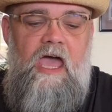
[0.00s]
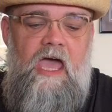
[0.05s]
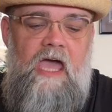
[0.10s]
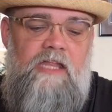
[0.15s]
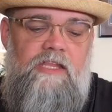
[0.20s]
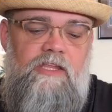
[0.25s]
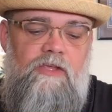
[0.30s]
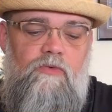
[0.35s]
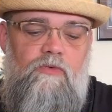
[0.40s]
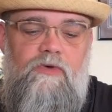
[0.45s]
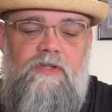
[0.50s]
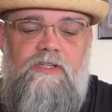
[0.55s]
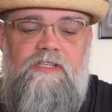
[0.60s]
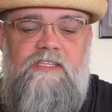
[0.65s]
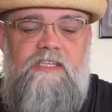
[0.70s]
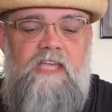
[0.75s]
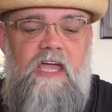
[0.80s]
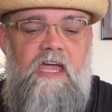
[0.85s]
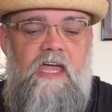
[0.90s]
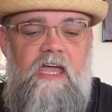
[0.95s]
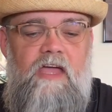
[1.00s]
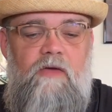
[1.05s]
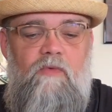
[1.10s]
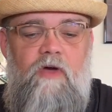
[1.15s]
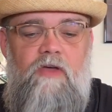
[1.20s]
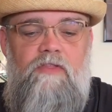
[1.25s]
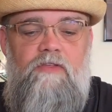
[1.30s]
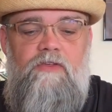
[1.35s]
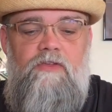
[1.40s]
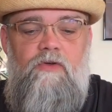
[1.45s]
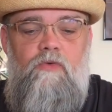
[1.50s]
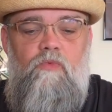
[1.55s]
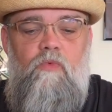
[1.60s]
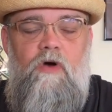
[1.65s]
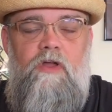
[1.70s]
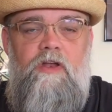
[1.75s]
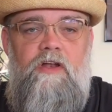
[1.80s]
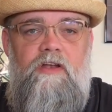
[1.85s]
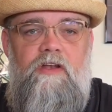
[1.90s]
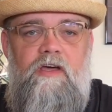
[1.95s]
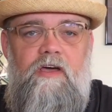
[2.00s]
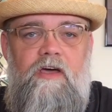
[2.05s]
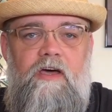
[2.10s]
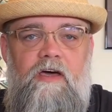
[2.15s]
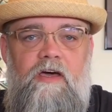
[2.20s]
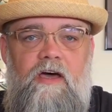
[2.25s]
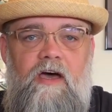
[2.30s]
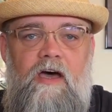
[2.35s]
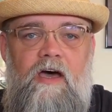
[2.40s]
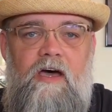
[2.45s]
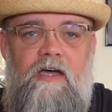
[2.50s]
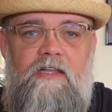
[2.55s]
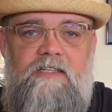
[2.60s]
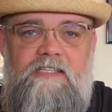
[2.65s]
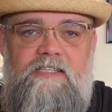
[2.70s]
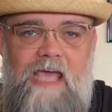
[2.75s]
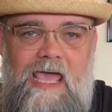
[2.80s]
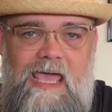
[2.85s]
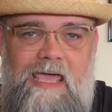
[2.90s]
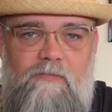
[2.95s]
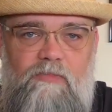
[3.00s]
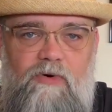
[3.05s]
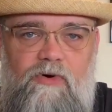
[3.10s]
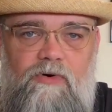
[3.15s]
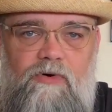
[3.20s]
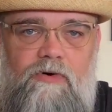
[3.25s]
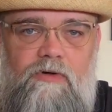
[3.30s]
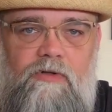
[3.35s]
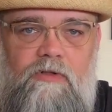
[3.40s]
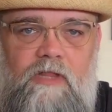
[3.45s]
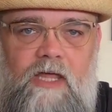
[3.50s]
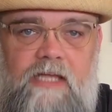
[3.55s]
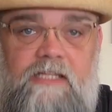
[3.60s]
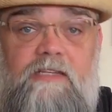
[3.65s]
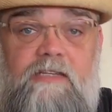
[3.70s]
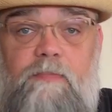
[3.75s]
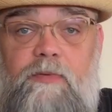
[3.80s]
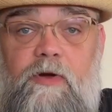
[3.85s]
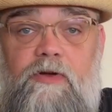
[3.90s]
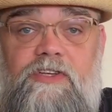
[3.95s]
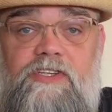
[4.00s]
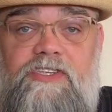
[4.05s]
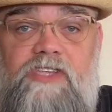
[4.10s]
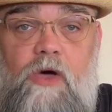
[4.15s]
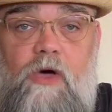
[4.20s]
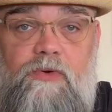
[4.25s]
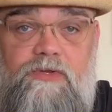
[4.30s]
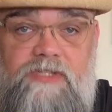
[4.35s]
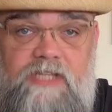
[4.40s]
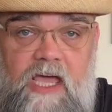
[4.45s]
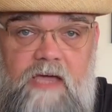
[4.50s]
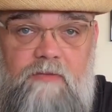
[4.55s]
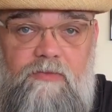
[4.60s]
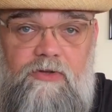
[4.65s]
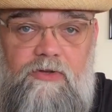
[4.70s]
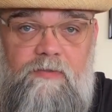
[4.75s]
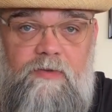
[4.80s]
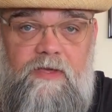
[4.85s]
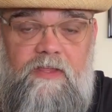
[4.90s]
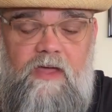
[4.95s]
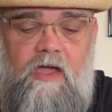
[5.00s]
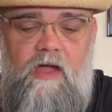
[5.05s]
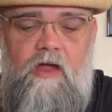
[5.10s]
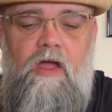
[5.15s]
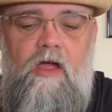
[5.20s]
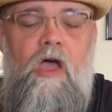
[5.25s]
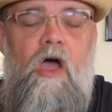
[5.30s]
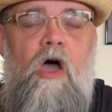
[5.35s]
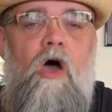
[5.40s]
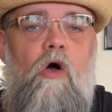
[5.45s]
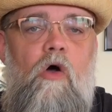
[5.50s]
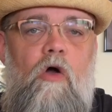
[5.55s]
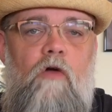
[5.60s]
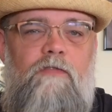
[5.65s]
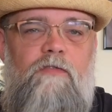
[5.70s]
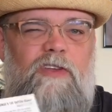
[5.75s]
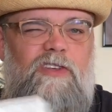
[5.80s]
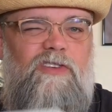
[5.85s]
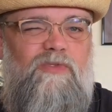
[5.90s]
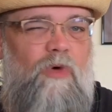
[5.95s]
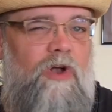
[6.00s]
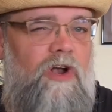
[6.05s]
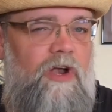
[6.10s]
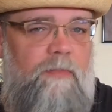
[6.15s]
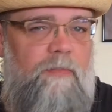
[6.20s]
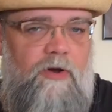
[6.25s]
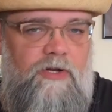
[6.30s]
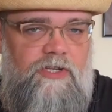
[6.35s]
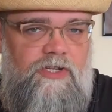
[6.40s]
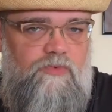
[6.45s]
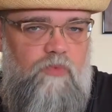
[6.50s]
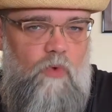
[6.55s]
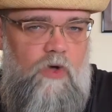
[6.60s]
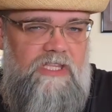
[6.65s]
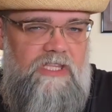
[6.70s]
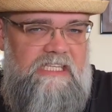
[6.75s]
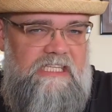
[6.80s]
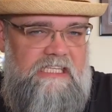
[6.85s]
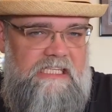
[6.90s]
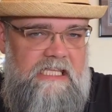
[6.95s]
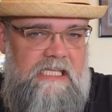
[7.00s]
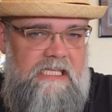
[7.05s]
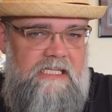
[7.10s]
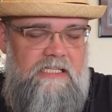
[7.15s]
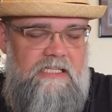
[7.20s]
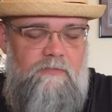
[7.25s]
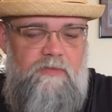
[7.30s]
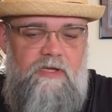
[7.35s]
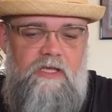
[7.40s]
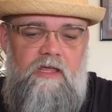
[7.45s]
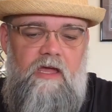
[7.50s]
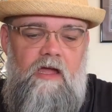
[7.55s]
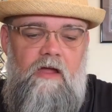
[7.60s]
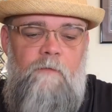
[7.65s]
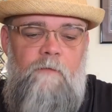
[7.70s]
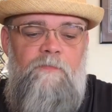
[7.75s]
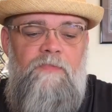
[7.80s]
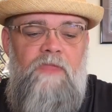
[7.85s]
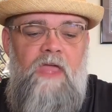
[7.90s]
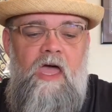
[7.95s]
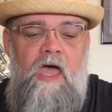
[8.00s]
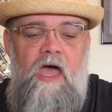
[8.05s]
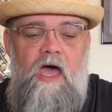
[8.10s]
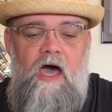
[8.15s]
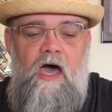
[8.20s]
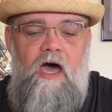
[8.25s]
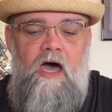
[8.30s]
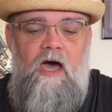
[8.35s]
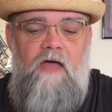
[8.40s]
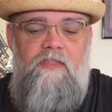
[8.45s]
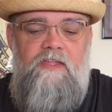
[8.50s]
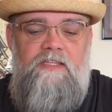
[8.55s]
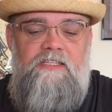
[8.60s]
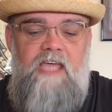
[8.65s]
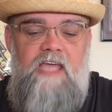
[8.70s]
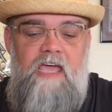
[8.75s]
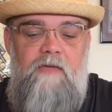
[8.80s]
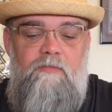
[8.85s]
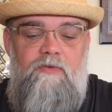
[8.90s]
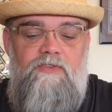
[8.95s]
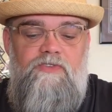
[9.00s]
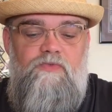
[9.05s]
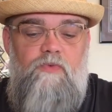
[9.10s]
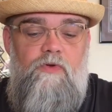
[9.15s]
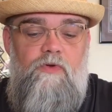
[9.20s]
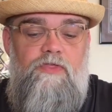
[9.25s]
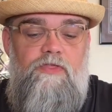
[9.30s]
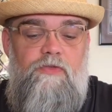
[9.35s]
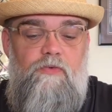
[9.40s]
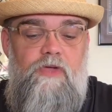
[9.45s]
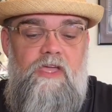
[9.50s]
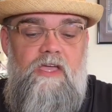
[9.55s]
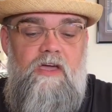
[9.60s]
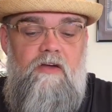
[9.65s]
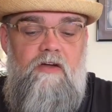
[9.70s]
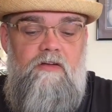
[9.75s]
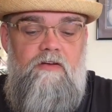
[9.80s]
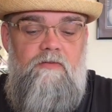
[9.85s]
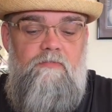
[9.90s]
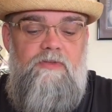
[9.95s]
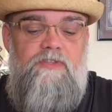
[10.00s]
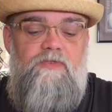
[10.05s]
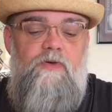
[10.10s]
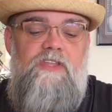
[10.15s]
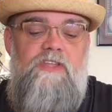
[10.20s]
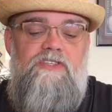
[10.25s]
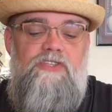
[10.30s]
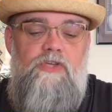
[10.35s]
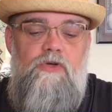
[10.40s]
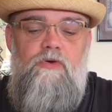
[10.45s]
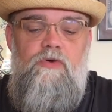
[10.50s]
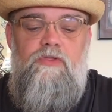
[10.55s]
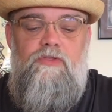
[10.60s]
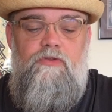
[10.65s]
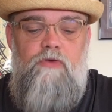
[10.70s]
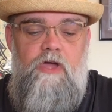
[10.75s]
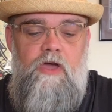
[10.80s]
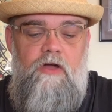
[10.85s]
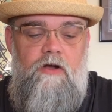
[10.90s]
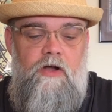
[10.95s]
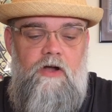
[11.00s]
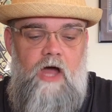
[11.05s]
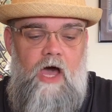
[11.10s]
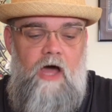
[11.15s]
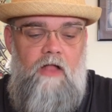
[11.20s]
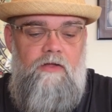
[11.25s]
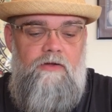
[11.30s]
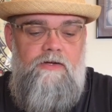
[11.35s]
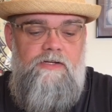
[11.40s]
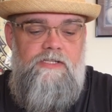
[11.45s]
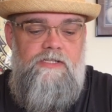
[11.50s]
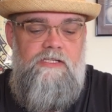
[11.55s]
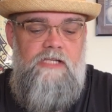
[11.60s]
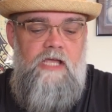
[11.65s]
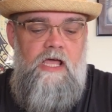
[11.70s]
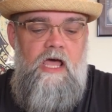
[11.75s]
and you would say whether you wanted a table, like to purchase a whole table to be there, or if you just wanted to purchase one seat to be there. The tables were between $200 and $300,